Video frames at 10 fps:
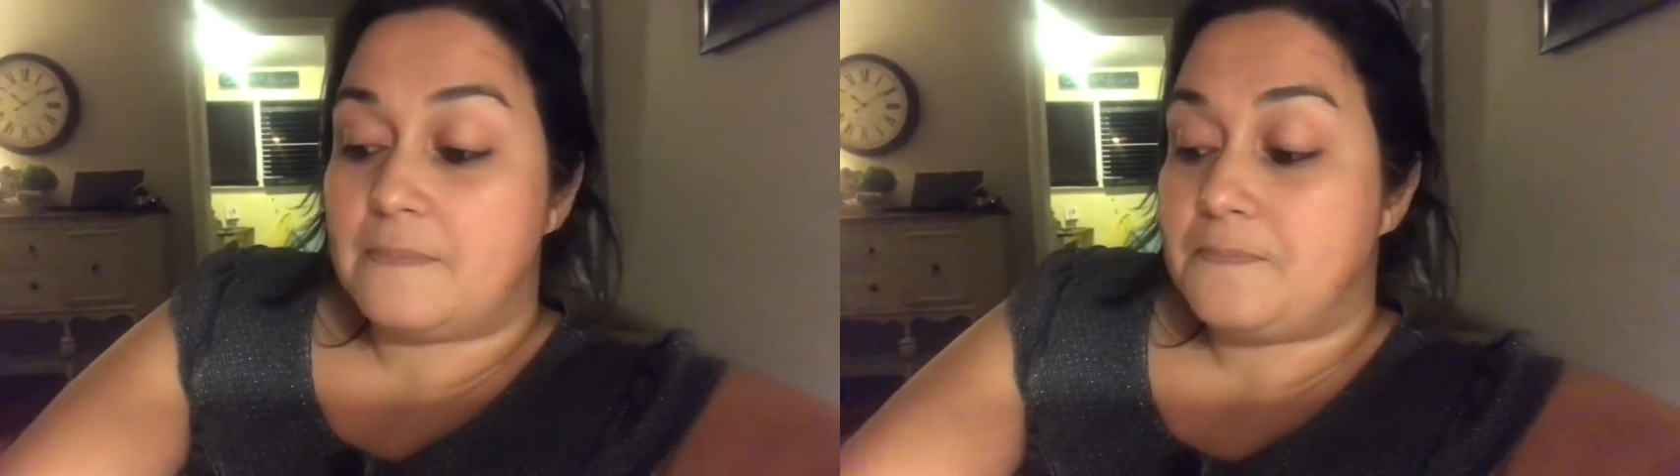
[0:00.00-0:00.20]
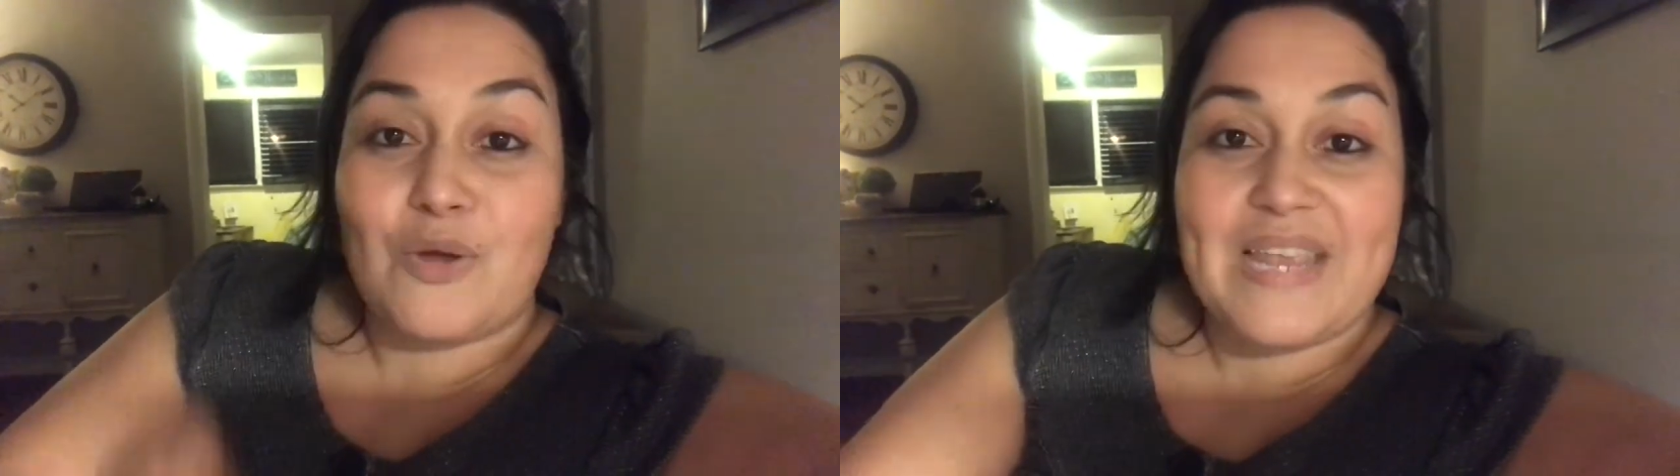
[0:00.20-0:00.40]

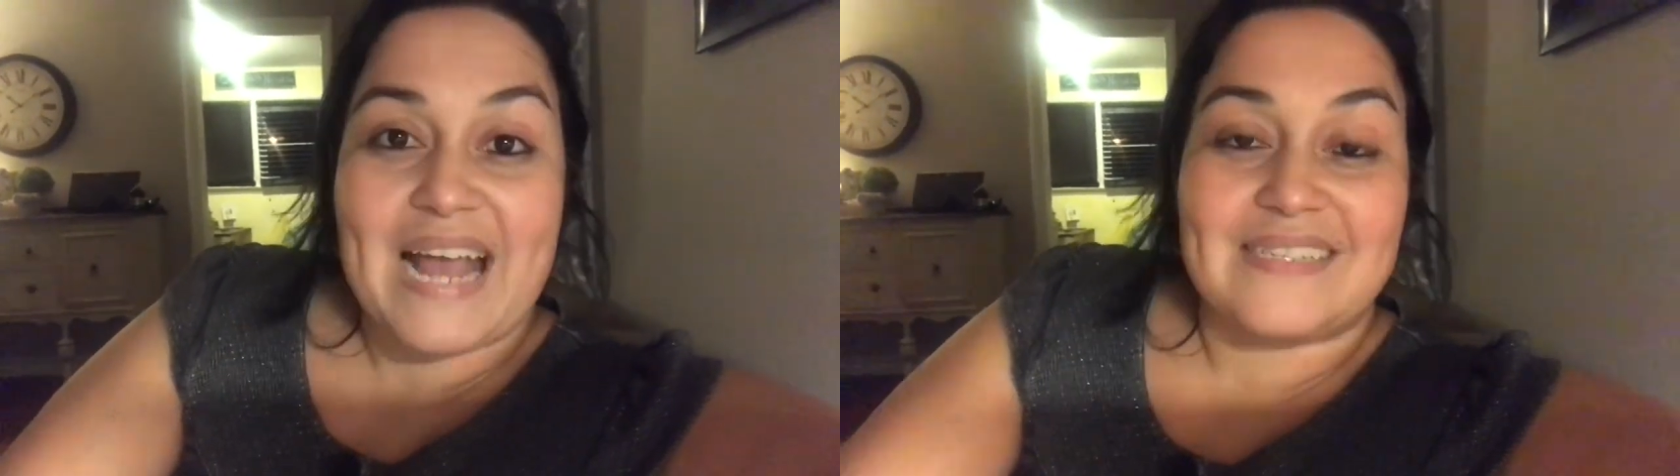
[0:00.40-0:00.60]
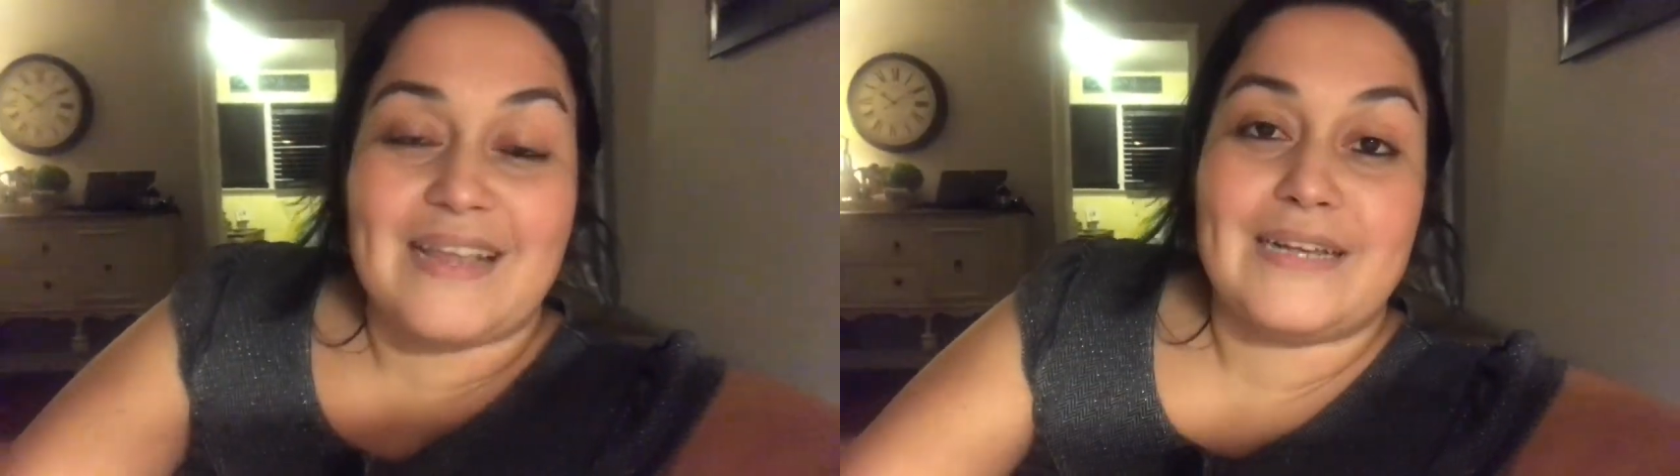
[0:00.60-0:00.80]
So
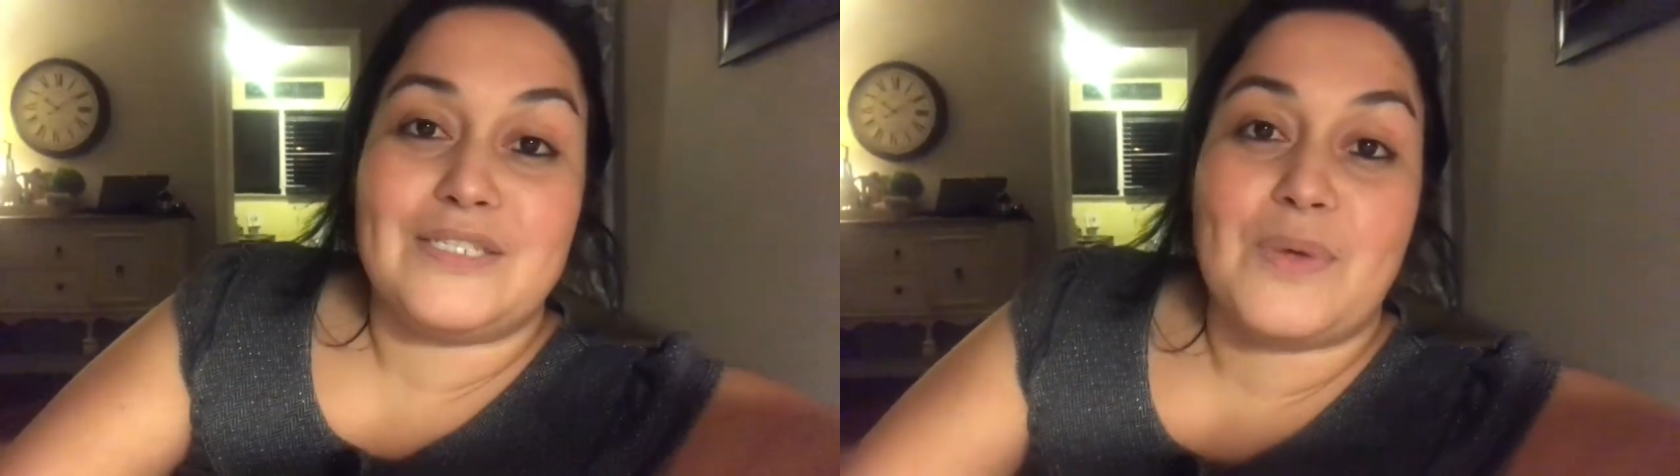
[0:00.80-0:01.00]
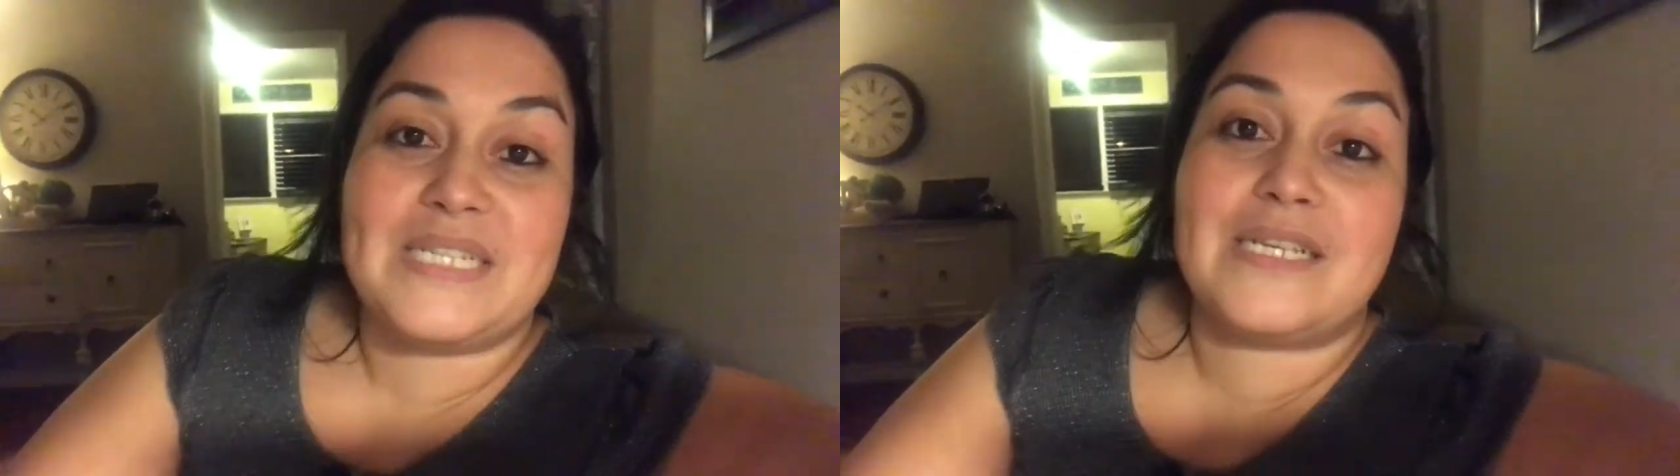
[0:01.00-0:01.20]
yes, I
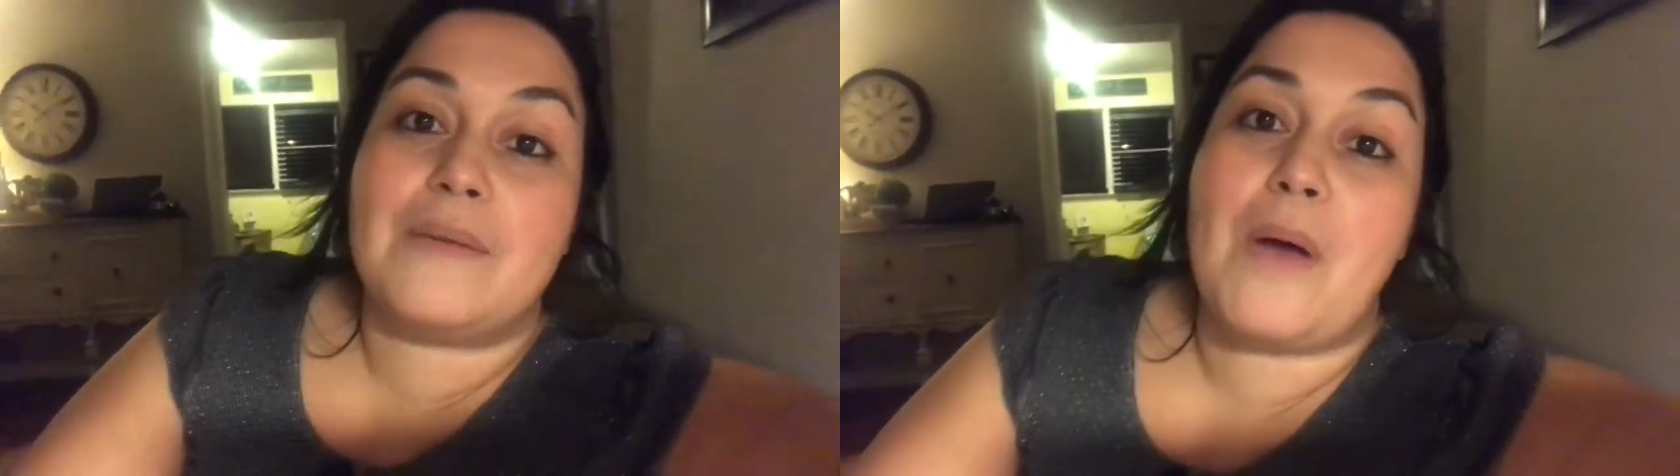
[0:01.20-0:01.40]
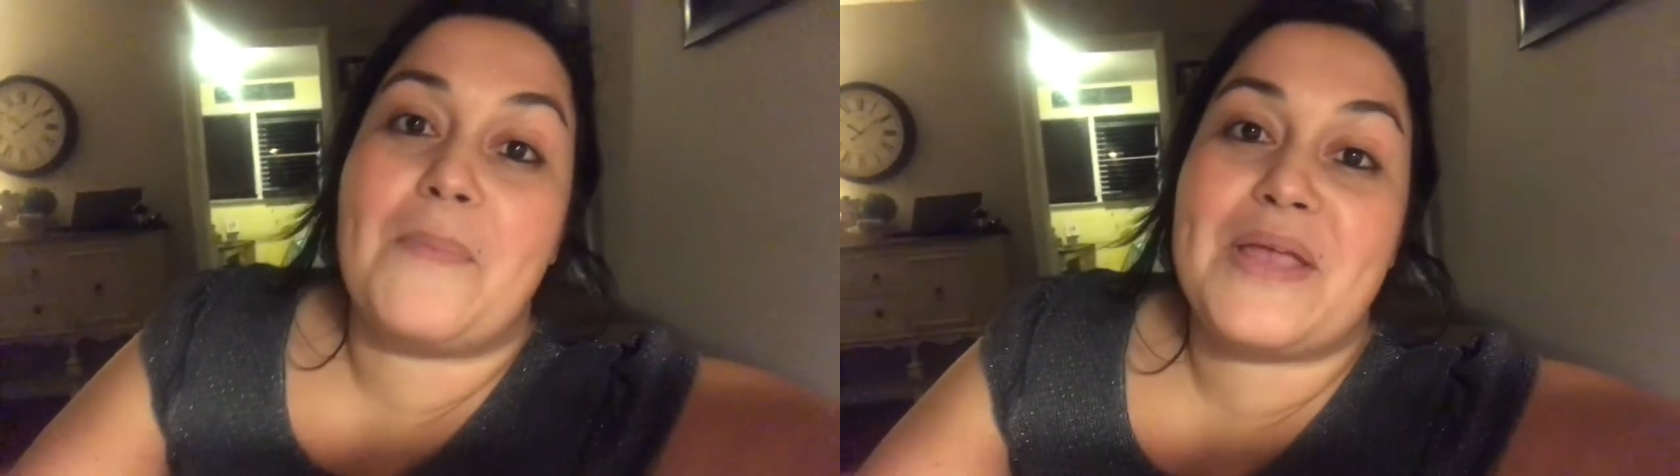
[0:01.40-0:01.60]
just wanted to
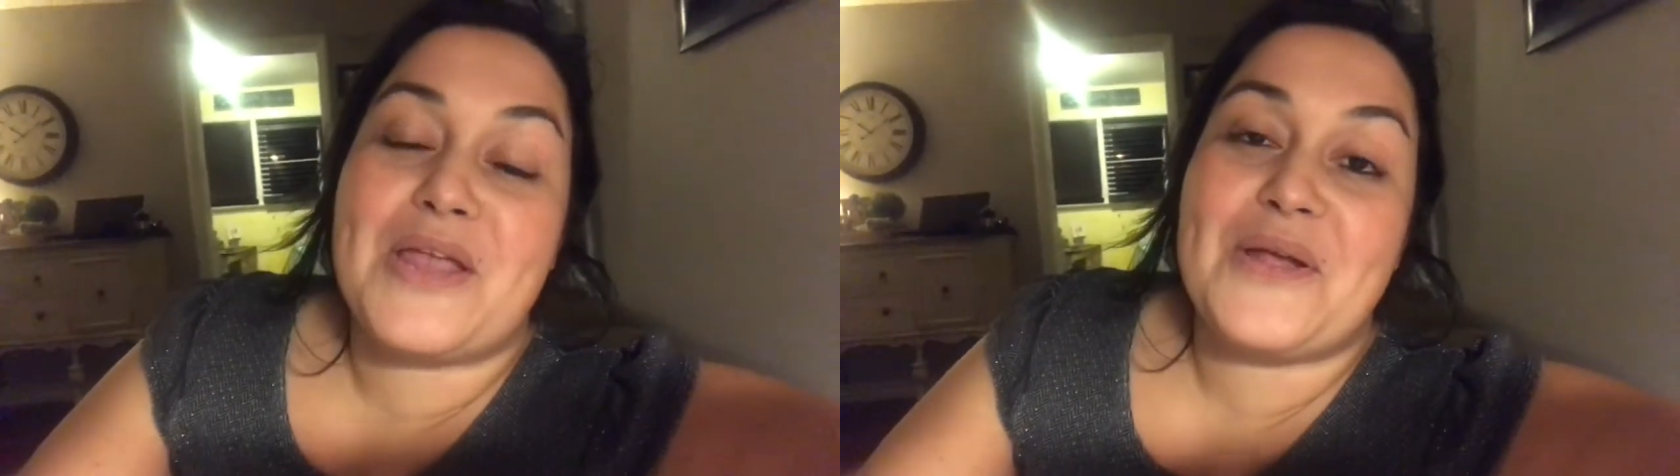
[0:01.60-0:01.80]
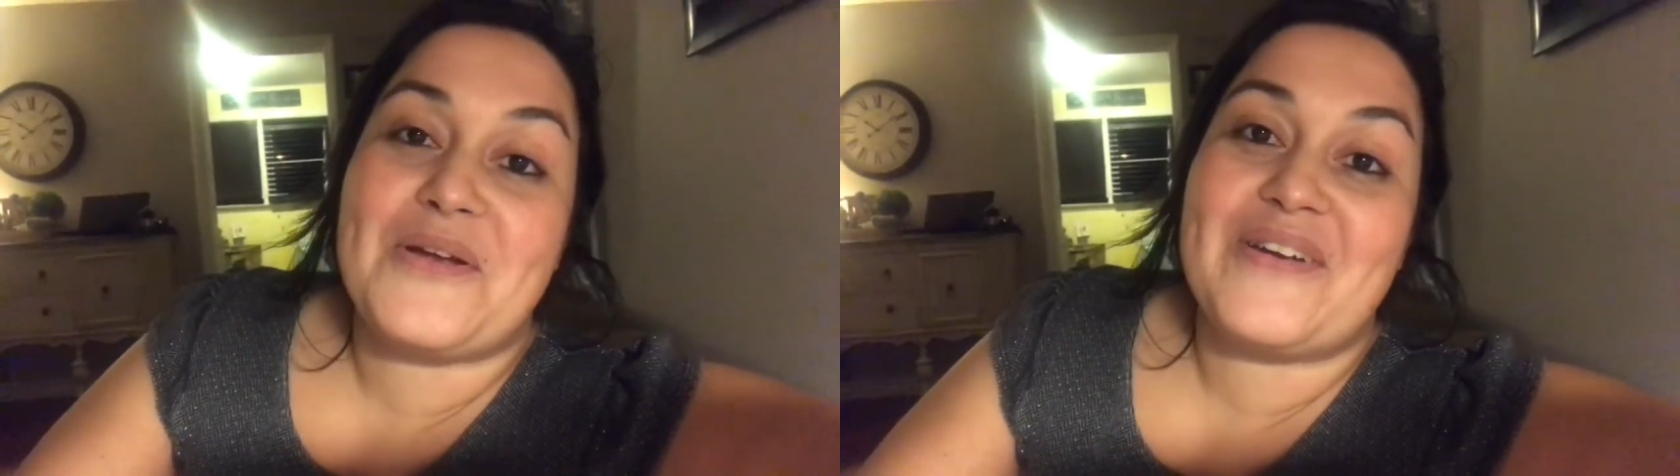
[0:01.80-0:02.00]
come up
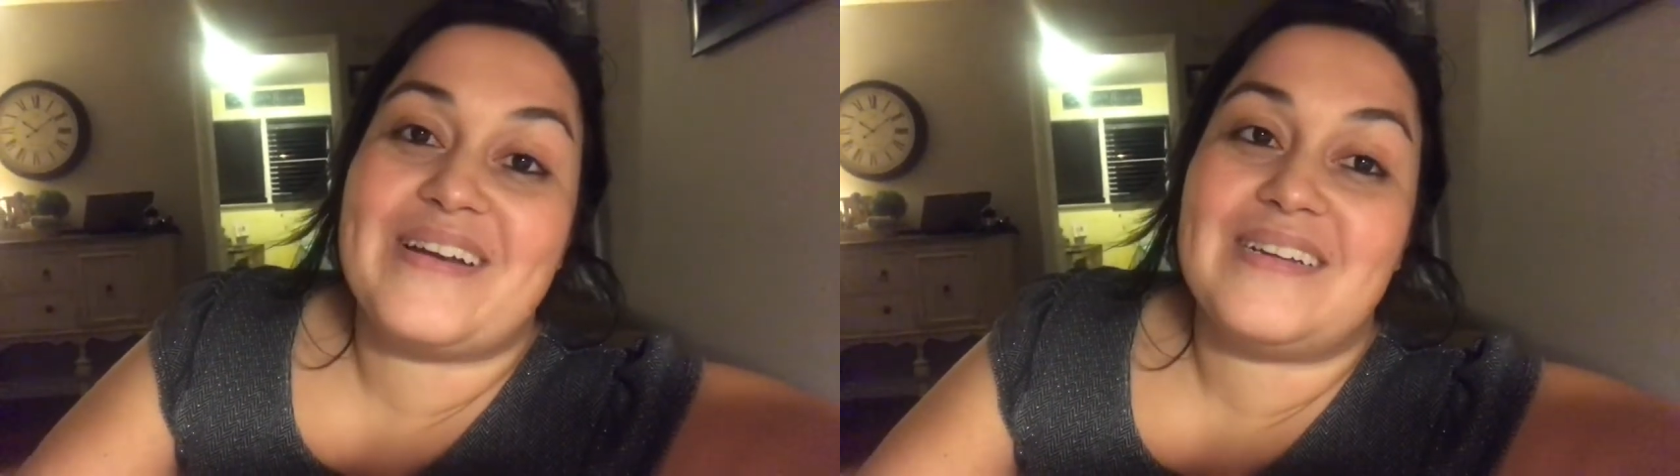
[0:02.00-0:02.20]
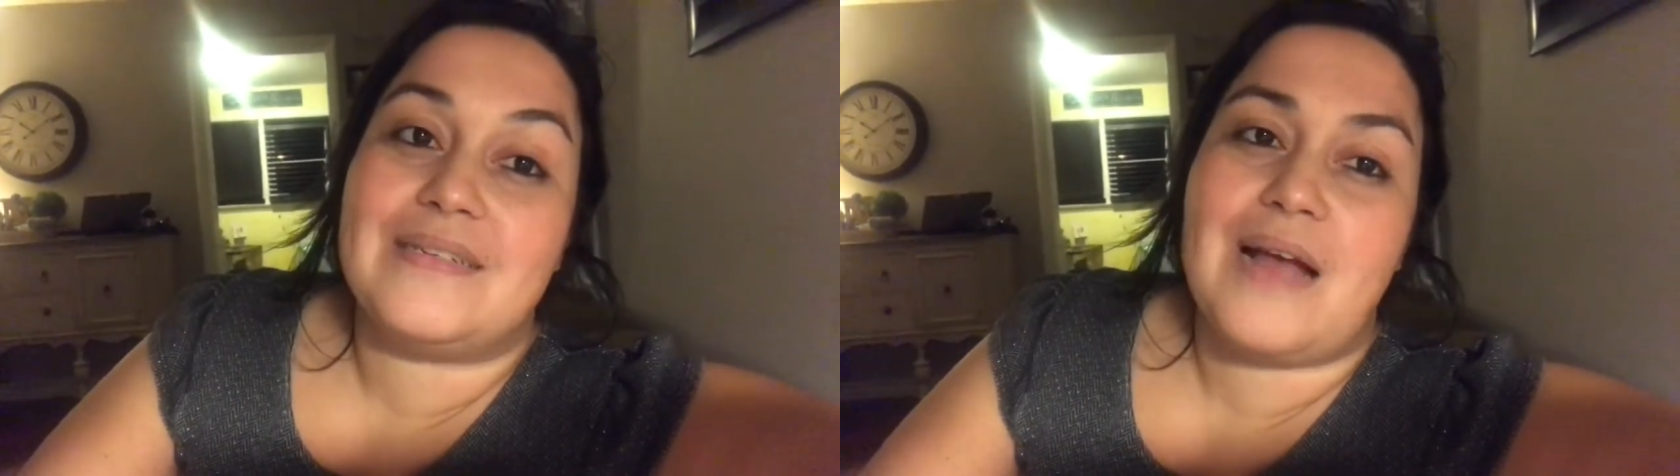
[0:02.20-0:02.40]
here.